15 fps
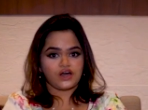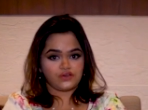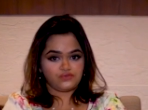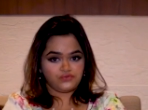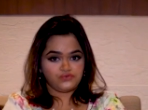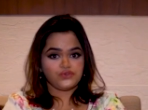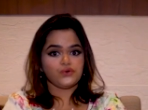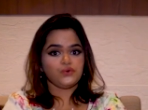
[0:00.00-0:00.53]
a
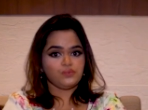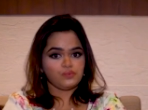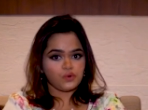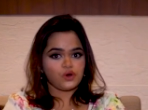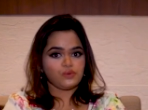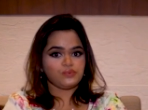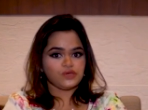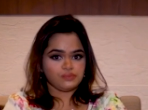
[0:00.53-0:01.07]
few
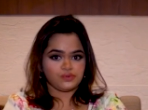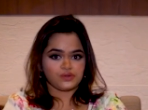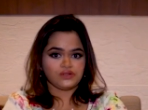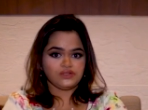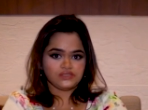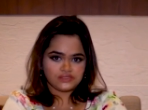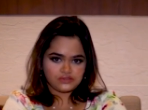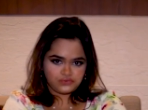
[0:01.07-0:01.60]
more
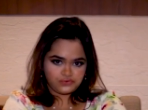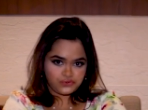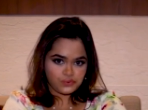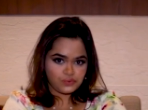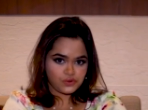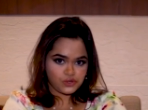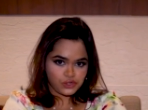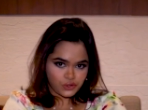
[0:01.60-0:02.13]
people,
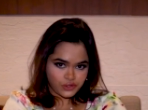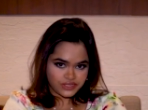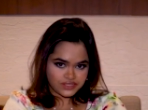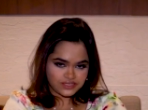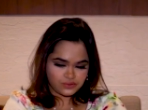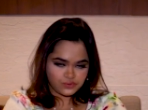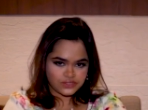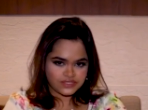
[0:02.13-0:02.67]
few more
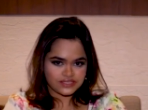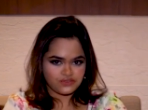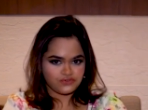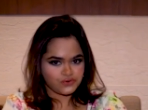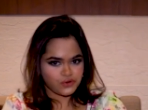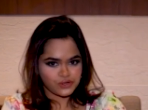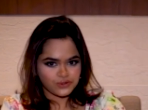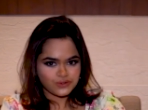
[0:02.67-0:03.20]
lawyers I would say
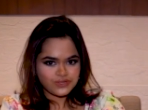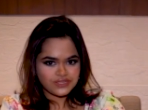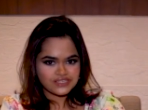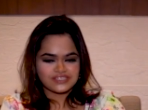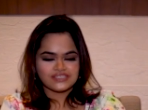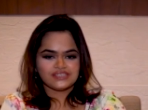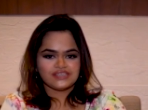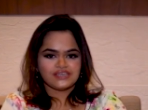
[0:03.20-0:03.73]
followed
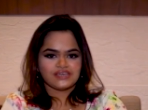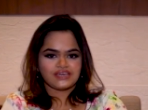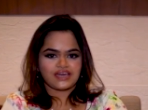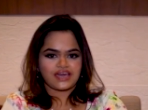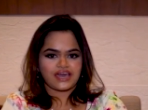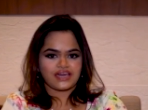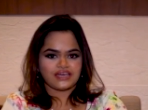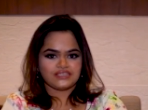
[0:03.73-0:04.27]

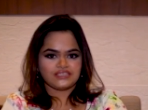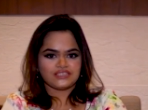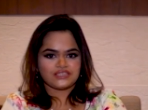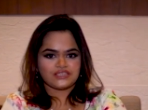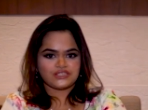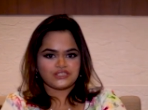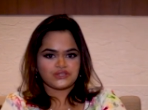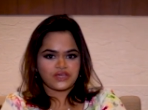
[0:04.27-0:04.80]
and
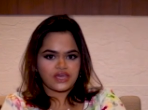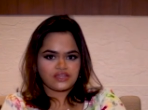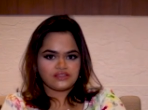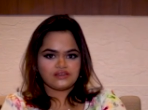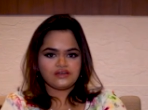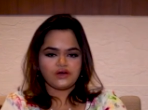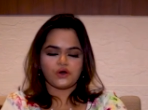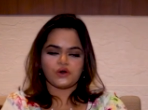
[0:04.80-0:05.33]

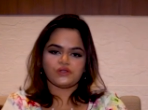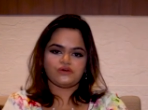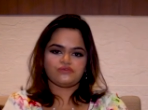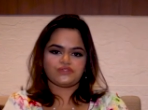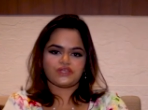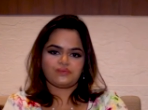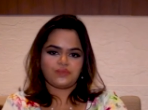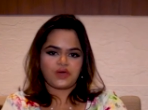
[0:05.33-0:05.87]
together all
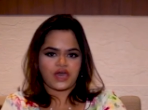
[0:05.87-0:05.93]
of them